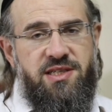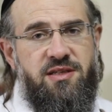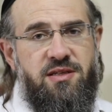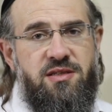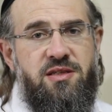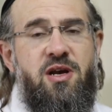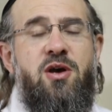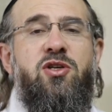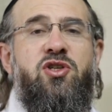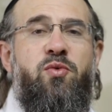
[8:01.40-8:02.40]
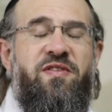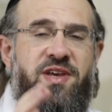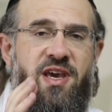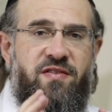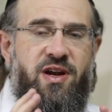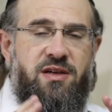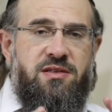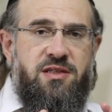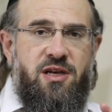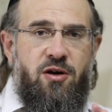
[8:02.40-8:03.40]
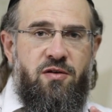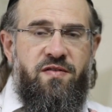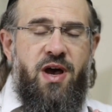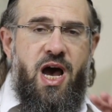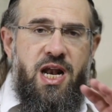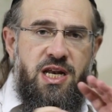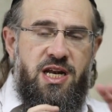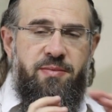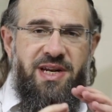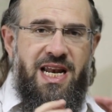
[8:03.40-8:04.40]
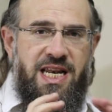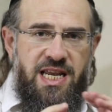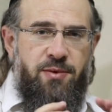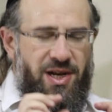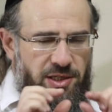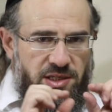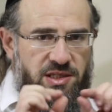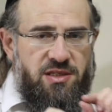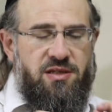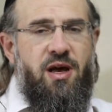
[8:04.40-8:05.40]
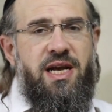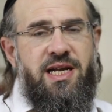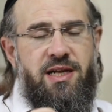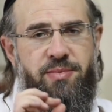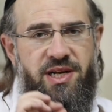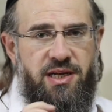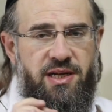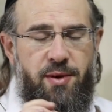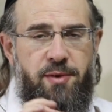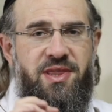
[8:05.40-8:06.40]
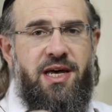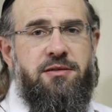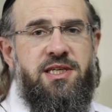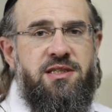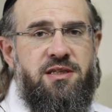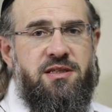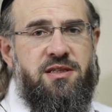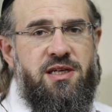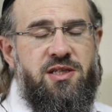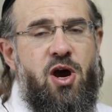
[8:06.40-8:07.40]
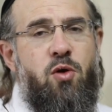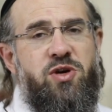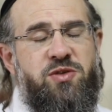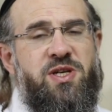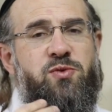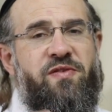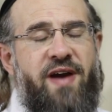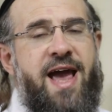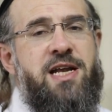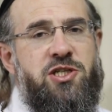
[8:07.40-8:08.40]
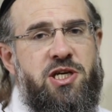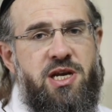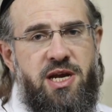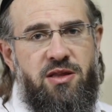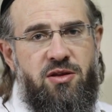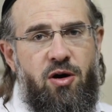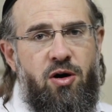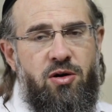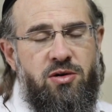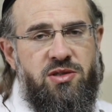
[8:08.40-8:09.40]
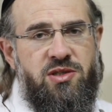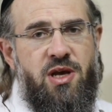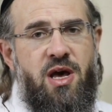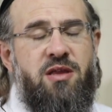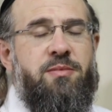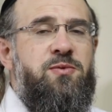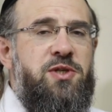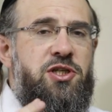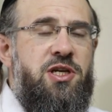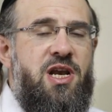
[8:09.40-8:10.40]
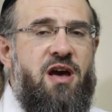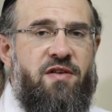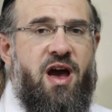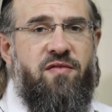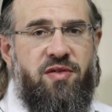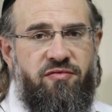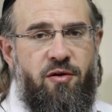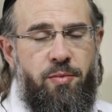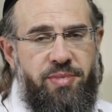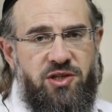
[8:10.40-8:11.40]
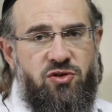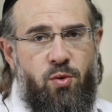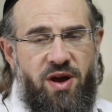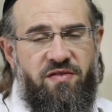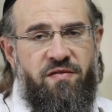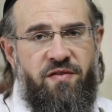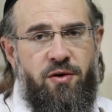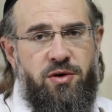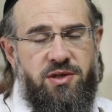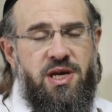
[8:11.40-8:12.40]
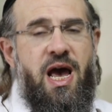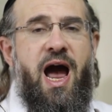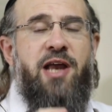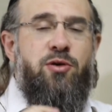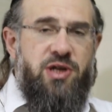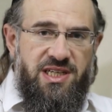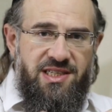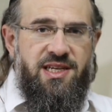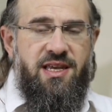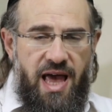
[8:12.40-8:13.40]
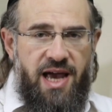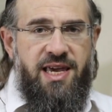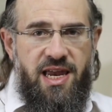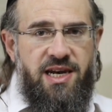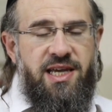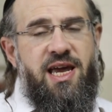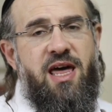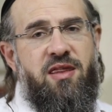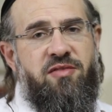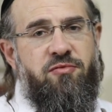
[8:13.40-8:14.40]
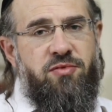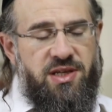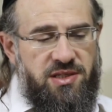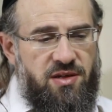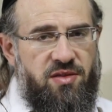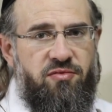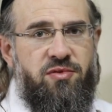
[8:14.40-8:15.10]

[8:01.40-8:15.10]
distance. So we've given ourselves a little bit of leeway, just a slight little bit of leeway with our distances, which means we've engineered the odds. That means we should never ever throw a picture away from focus. And you're going to see that again and again through this